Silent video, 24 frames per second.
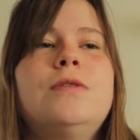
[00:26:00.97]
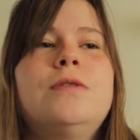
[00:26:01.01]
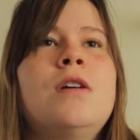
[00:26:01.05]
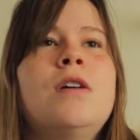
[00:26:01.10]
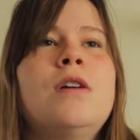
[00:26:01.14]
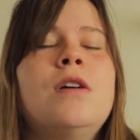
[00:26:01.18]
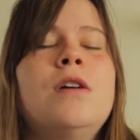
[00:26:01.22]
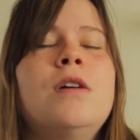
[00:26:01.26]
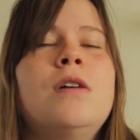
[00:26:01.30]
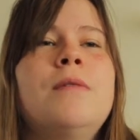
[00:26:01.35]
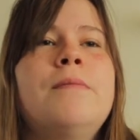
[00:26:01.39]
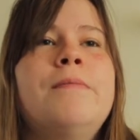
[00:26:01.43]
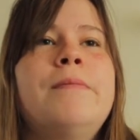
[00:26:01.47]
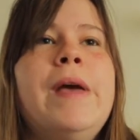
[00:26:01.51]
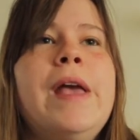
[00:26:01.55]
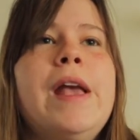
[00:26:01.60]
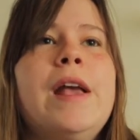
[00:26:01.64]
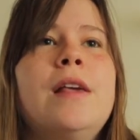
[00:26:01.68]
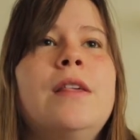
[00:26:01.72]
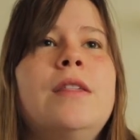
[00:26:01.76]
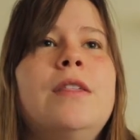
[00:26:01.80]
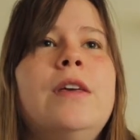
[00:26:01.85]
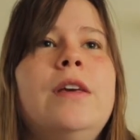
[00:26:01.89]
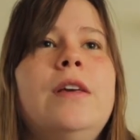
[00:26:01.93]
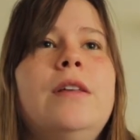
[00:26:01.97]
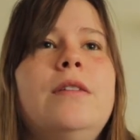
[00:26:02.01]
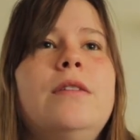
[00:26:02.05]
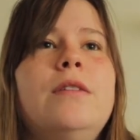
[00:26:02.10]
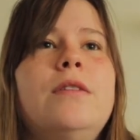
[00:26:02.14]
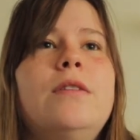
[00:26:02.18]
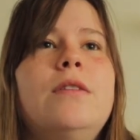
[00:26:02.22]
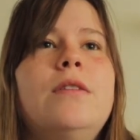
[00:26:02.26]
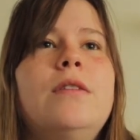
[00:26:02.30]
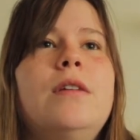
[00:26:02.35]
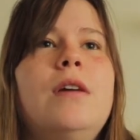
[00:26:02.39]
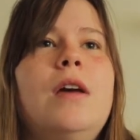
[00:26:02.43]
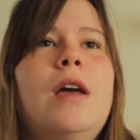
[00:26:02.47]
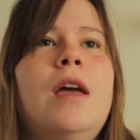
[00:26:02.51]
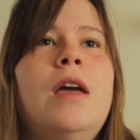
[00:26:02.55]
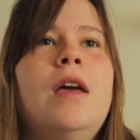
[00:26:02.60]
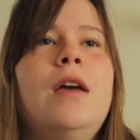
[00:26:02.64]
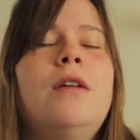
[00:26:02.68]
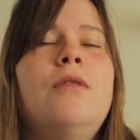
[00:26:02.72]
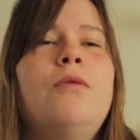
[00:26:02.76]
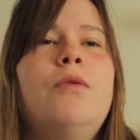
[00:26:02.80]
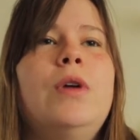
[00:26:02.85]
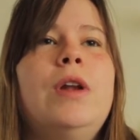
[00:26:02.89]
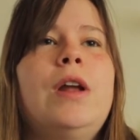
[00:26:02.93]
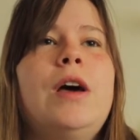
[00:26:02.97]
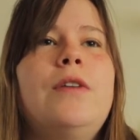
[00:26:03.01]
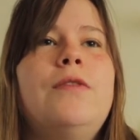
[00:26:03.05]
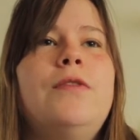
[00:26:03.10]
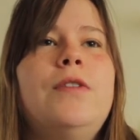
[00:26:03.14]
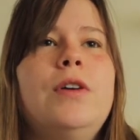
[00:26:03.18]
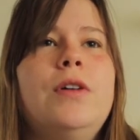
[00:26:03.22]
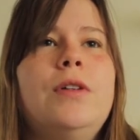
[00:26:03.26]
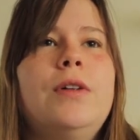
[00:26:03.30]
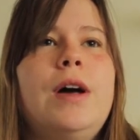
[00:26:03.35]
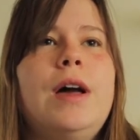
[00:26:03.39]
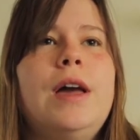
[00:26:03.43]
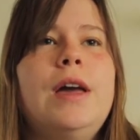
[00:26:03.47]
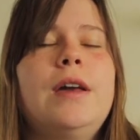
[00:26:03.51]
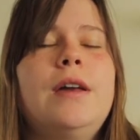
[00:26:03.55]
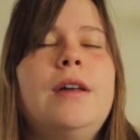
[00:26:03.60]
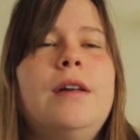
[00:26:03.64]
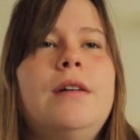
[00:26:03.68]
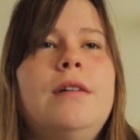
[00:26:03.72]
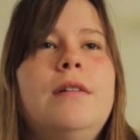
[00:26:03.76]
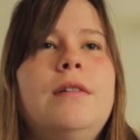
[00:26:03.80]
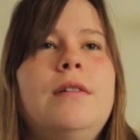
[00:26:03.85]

to make things, and when I feel like